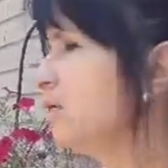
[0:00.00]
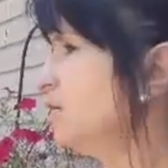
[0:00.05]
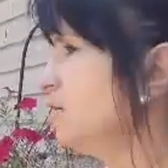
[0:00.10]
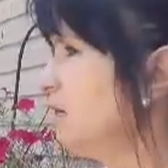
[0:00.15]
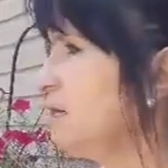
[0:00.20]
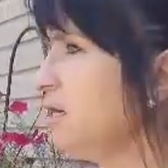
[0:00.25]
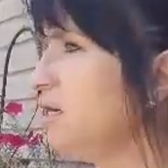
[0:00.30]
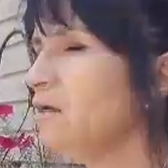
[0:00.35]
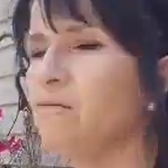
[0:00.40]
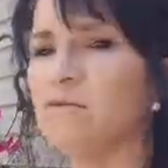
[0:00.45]
I
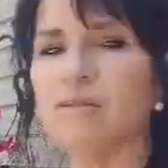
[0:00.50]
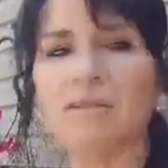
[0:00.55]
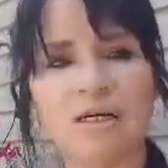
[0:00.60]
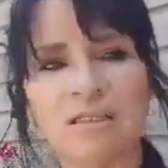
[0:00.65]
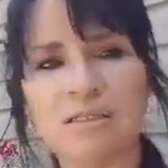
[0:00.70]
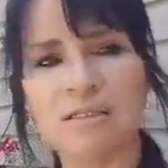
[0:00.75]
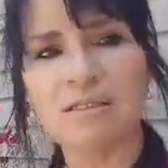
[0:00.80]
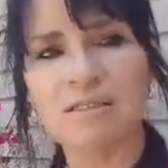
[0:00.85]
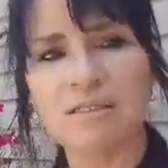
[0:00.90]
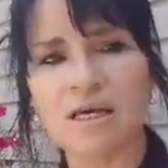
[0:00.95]
have a lot to
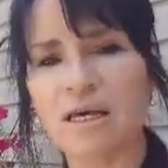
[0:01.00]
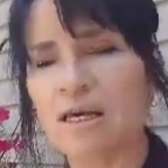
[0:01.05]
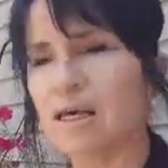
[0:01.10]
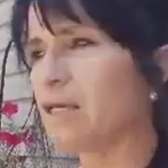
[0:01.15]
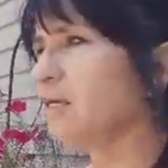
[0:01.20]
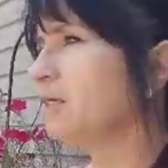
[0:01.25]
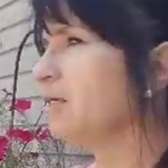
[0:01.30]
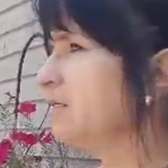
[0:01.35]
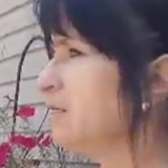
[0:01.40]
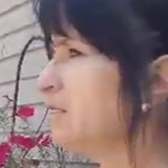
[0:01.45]
say,
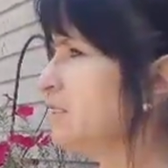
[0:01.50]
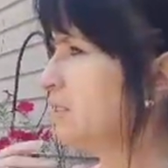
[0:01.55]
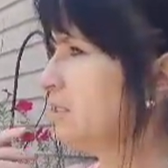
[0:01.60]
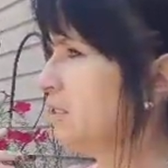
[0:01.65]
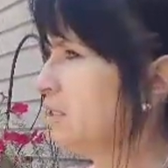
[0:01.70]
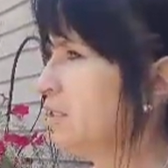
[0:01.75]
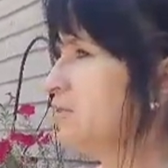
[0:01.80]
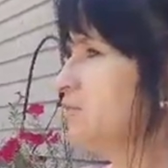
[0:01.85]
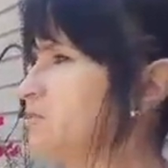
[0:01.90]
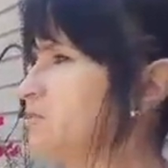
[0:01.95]

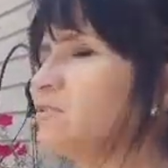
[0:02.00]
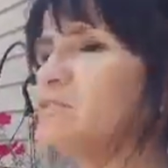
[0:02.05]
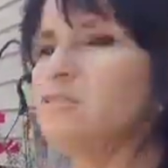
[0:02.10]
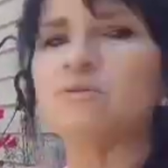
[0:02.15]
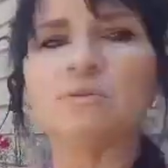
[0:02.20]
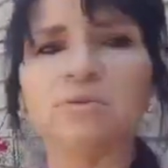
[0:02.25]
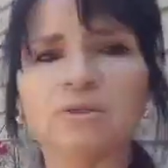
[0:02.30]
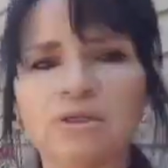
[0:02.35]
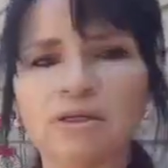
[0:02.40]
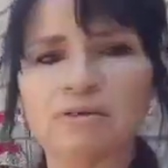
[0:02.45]
and is
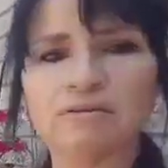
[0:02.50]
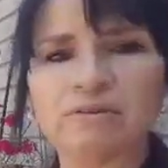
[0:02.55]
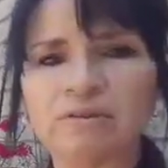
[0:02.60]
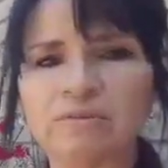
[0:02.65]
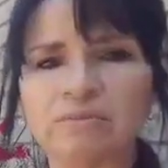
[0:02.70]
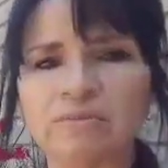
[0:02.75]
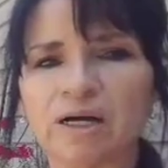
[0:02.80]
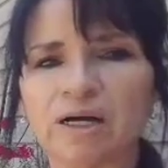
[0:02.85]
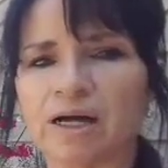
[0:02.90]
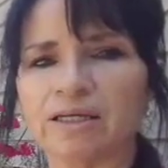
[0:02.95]
one of them.
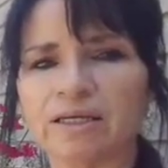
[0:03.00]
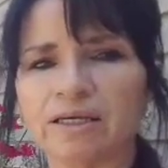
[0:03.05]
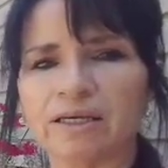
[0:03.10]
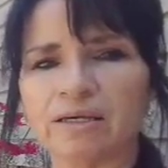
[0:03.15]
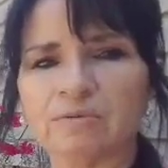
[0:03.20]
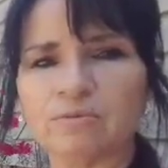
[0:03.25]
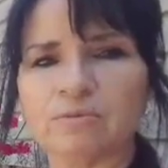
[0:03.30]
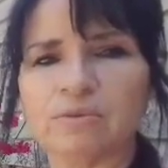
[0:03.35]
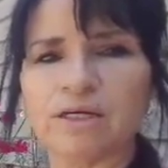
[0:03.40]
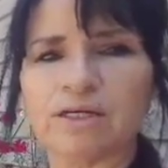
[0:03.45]
I can't
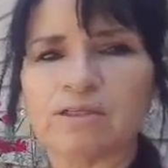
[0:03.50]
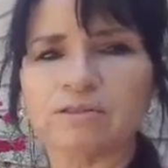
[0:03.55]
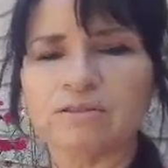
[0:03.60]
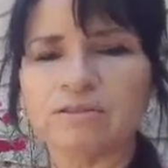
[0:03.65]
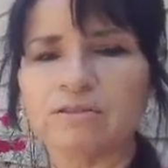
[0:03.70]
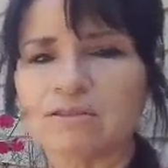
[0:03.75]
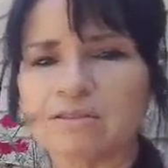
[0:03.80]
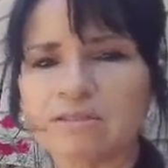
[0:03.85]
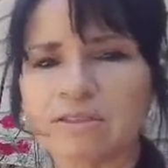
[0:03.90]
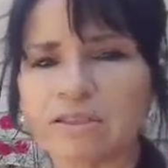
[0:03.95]
wait. This
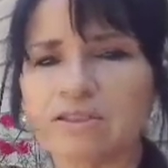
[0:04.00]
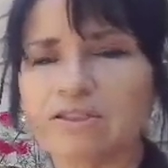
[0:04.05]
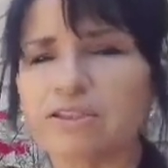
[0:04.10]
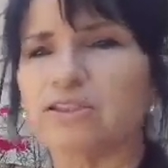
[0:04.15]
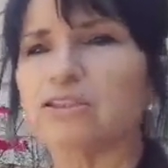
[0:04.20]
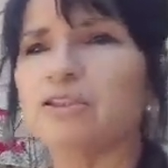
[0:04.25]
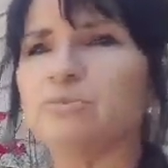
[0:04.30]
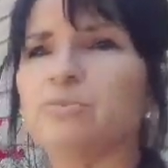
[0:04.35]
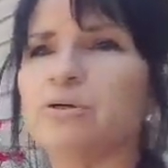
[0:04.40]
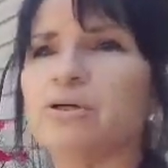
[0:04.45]
is a
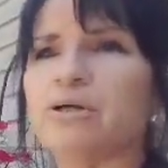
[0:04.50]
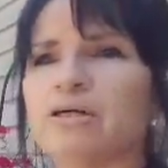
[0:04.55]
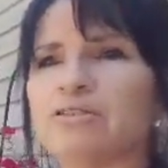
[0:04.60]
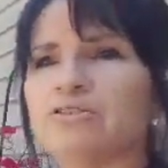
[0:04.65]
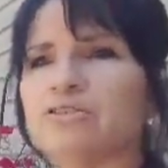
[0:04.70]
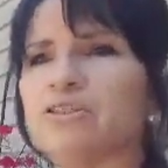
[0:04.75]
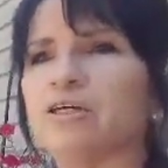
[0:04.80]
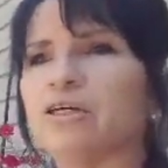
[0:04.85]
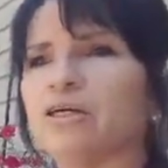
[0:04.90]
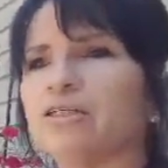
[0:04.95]
good
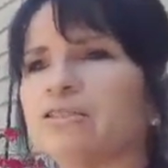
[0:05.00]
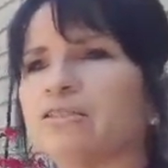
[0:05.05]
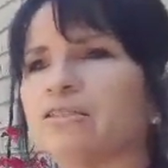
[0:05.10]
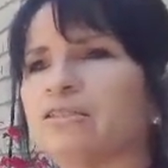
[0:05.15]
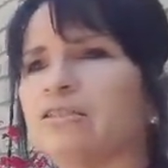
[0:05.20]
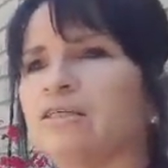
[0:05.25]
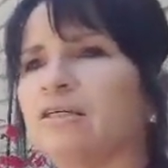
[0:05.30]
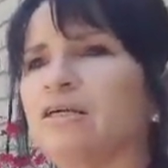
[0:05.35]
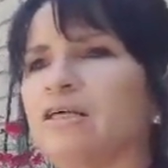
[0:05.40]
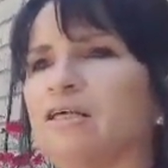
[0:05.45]
project
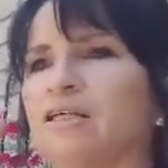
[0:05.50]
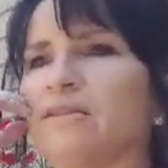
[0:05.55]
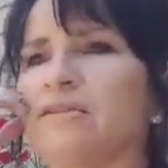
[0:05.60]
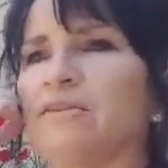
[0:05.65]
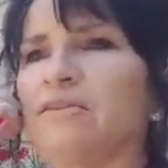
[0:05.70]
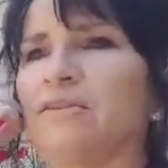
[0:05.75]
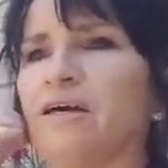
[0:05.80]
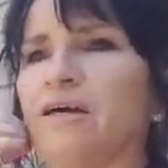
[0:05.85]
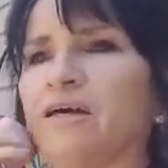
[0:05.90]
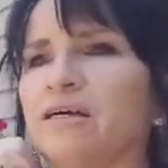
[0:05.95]

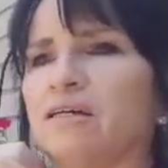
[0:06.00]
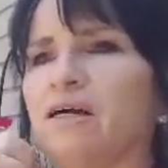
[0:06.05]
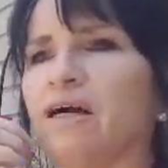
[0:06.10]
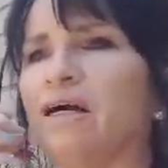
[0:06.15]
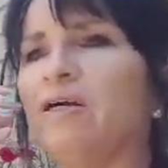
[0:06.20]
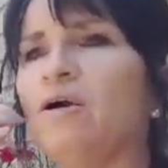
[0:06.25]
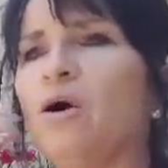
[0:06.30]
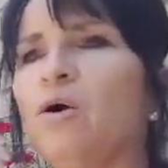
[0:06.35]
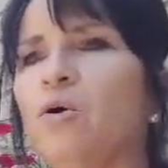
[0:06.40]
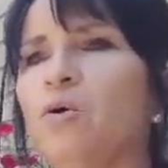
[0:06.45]
that I
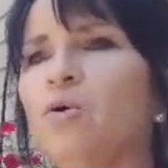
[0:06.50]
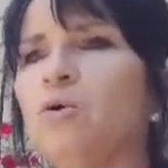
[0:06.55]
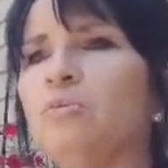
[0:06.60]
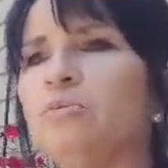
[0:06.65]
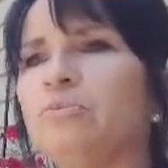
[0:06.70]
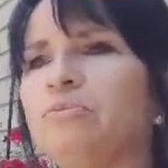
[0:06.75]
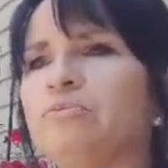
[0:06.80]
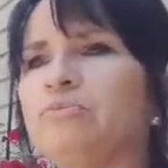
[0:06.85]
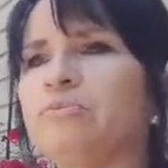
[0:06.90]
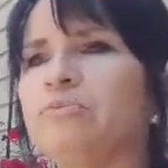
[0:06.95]
hope
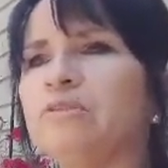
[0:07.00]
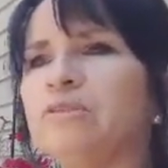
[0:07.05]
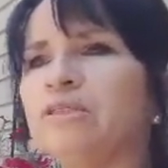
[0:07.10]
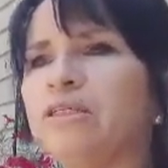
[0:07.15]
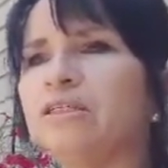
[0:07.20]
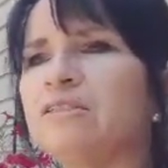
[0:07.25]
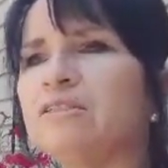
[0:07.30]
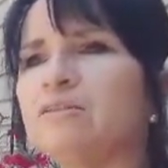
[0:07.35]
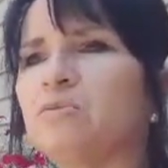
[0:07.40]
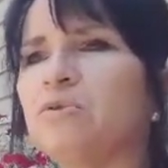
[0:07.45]

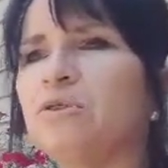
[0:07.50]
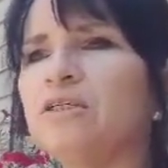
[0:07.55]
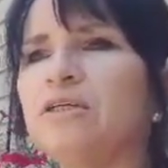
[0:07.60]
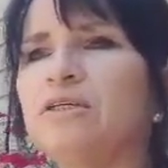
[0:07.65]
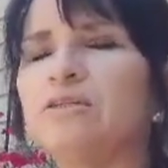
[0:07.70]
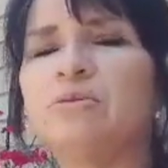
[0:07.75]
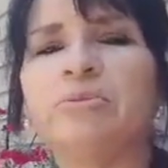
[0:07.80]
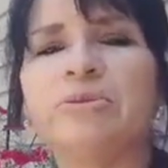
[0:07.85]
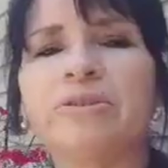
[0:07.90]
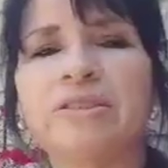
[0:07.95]
is
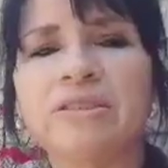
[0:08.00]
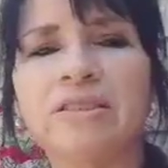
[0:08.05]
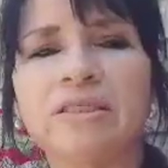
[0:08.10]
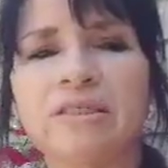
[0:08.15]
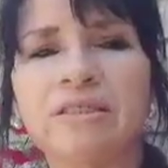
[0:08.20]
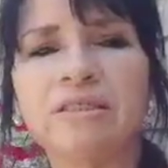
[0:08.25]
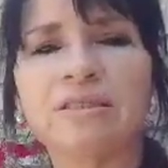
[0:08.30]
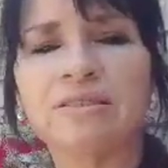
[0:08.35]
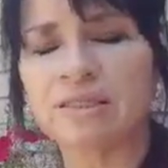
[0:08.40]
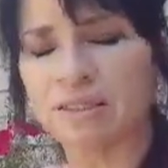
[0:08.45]

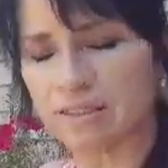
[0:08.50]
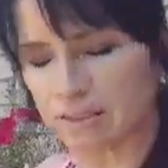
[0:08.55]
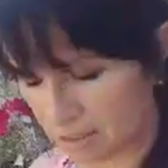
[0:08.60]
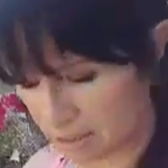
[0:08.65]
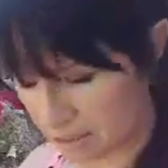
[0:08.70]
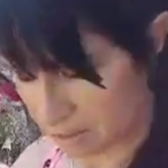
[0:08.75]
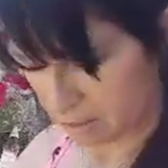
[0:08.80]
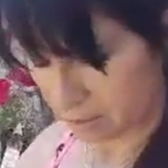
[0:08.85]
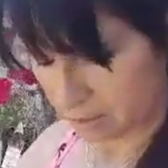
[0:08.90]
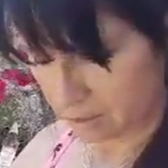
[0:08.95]
100%
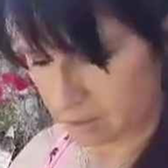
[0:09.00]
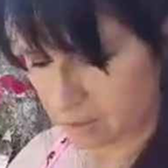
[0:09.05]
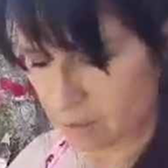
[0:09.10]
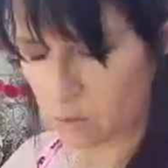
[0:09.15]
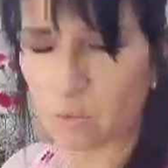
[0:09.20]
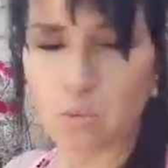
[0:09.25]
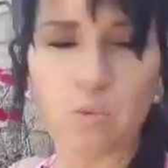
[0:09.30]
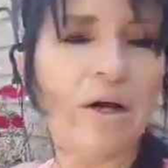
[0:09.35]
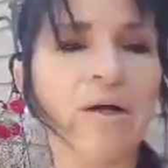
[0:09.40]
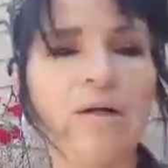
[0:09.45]

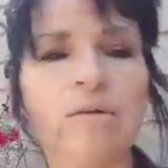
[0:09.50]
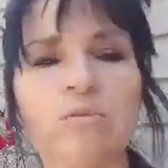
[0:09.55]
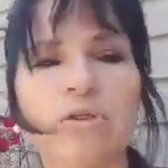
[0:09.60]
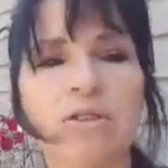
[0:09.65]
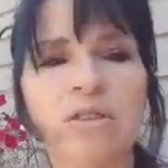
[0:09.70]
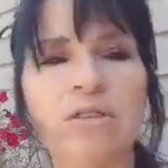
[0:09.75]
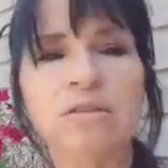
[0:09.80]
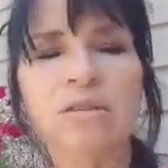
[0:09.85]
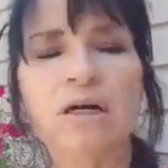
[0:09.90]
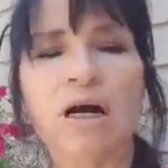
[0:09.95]
well
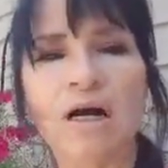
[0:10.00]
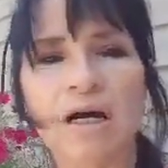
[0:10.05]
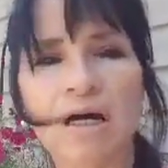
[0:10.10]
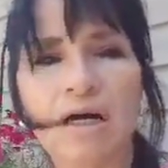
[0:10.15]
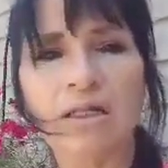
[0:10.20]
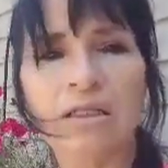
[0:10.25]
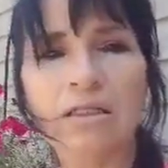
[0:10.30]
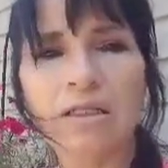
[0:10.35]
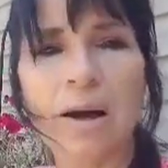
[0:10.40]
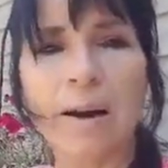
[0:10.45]
worth
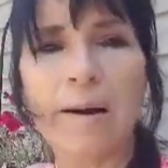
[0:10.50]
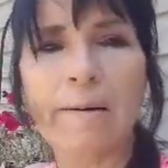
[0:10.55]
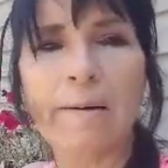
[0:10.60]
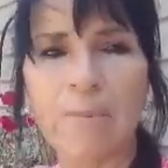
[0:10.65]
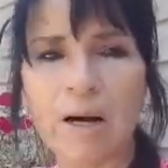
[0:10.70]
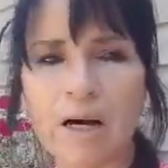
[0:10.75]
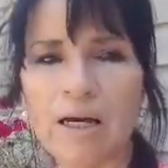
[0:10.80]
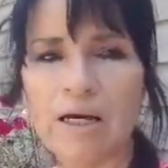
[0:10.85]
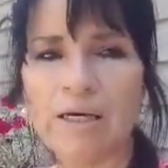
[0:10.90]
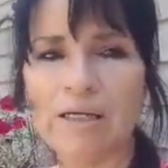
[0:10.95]
all
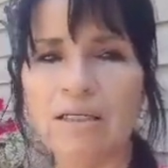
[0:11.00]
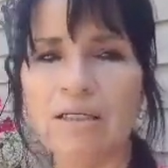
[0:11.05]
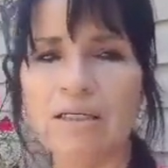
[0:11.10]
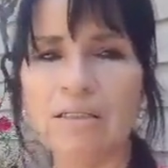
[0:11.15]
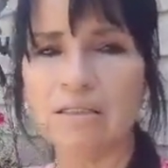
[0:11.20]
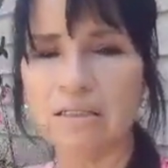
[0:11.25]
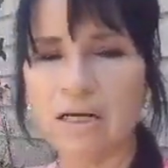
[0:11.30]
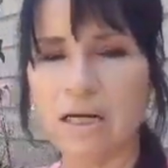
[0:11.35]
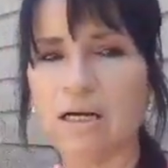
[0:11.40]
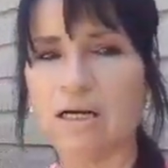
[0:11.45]
my
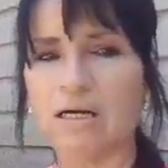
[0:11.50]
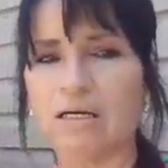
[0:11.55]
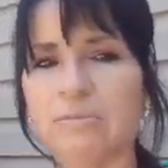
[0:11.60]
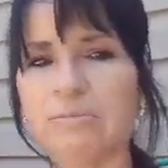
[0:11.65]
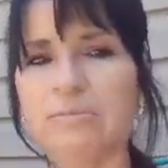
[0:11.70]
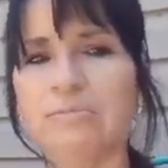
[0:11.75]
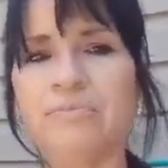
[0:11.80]
time.